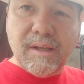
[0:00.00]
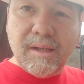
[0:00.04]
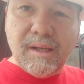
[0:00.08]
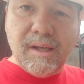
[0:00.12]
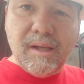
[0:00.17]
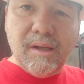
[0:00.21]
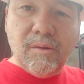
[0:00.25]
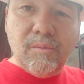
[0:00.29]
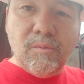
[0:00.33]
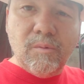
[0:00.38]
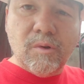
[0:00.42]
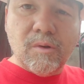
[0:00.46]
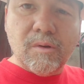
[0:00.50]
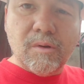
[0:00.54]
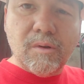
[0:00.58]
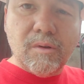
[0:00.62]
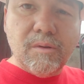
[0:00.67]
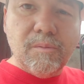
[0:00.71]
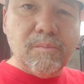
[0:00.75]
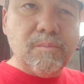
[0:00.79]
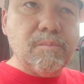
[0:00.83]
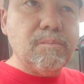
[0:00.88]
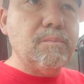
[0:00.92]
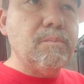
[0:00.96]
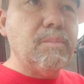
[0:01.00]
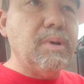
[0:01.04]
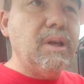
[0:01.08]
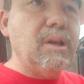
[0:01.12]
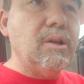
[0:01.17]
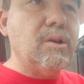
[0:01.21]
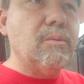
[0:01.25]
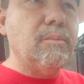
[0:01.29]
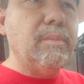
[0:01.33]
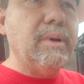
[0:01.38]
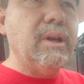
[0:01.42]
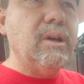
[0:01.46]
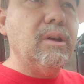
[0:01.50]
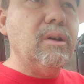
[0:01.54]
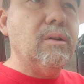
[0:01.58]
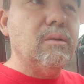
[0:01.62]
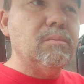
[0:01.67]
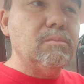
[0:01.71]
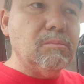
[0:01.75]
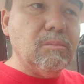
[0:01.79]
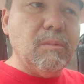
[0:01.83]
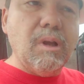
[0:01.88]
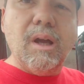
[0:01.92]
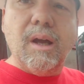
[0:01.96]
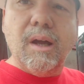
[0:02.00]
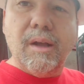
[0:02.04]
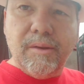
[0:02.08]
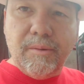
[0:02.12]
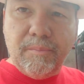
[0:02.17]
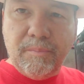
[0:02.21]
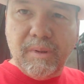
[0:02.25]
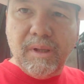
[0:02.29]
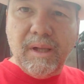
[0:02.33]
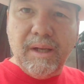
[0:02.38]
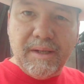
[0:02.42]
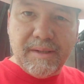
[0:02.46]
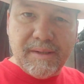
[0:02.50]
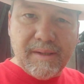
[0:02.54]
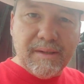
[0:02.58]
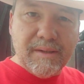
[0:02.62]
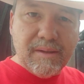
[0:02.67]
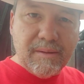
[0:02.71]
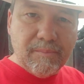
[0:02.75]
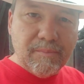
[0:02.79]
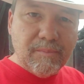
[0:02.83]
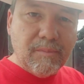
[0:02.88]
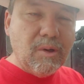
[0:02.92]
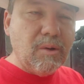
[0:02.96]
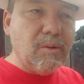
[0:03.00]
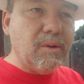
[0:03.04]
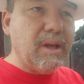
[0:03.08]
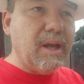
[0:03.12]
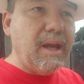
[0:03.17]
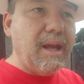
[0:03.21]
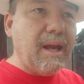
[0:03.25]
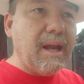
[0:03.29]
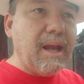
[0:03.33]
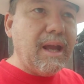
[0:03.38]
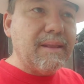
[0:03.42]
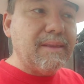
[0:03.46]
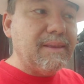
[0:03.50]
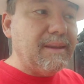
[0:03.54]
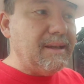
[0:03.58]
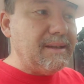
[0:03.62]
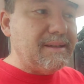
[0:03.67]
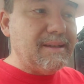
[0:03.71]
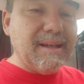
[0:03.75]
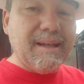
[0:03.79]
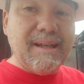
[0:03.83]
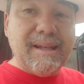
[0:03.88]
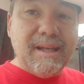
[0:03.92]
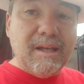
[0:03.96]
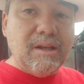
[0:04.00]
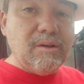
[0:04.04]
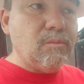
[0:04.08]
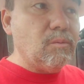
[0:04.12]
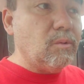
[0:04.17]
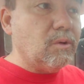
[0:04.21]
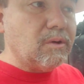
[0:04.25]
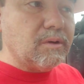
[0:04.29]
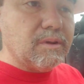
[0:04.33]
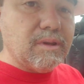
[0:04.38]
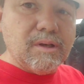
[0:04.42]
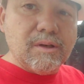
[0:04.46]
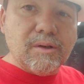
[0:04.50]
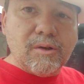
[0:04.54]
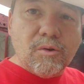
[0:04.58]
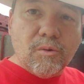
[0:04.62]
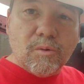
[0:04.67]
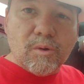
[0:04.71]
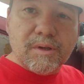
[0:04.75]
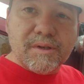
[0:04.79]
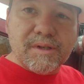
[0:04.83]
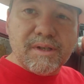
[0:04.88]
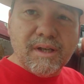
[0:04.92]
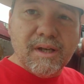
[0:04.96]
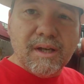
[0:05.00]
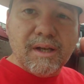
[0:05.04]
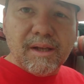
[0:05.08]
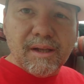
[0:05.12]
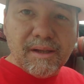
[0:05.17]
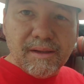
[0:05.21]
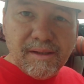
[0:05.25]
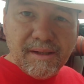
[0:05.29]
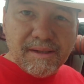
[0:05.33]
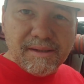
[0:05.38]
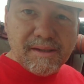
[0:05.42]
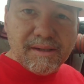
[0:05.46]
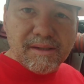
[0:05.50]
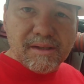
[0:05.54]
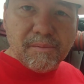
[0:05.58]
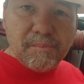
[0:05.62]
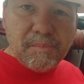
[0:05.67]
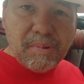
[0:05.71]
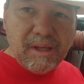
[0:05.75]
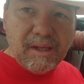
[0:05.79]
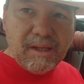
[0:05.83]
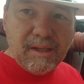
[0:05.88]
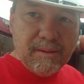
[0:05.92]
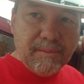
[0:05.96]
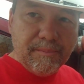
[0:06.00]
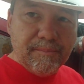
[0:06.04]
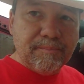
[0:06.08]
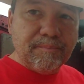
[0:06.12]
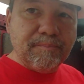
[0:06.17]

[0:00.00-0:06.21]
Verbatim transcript: at Kenworth, Peterbilt, other places. Okay, I got this at Kenworth, and of course, this is a Pete.